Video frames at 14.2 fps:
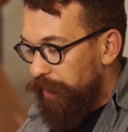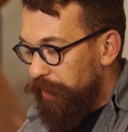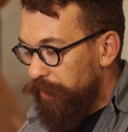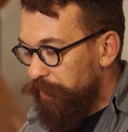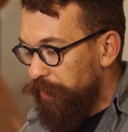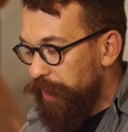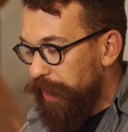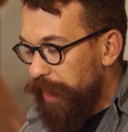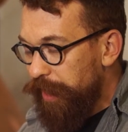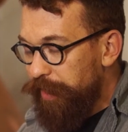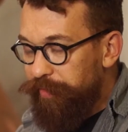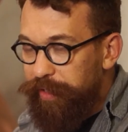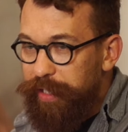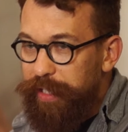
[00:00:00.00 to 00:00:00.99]

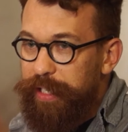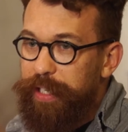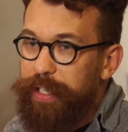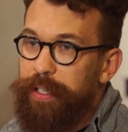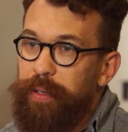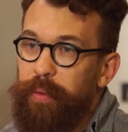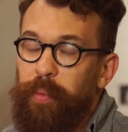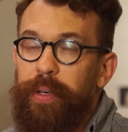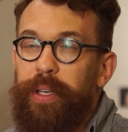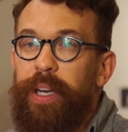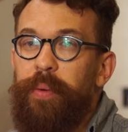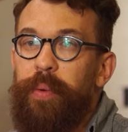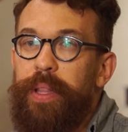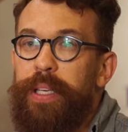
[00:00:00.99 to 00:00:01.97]
Creatively,
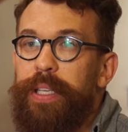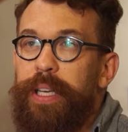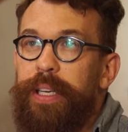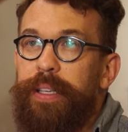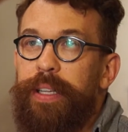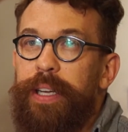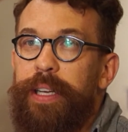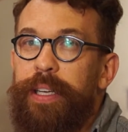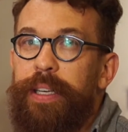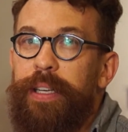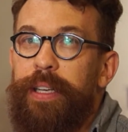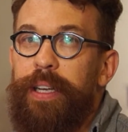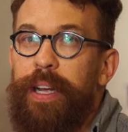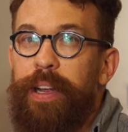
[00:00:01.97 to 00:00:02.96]
working with a
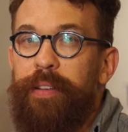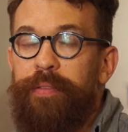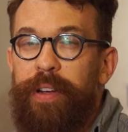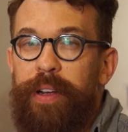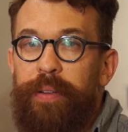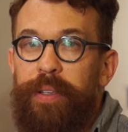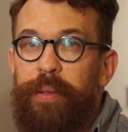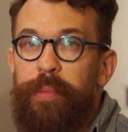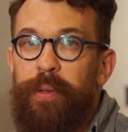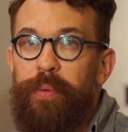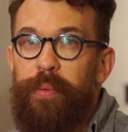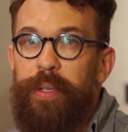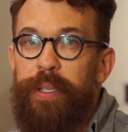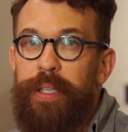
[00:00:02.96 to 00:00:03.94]
deadline, I've found to be
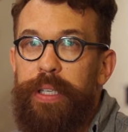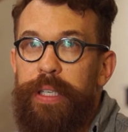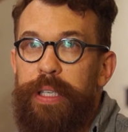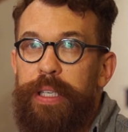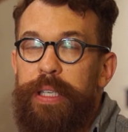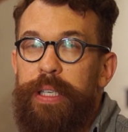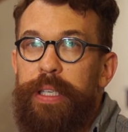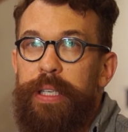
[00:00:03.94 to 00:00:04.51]
really,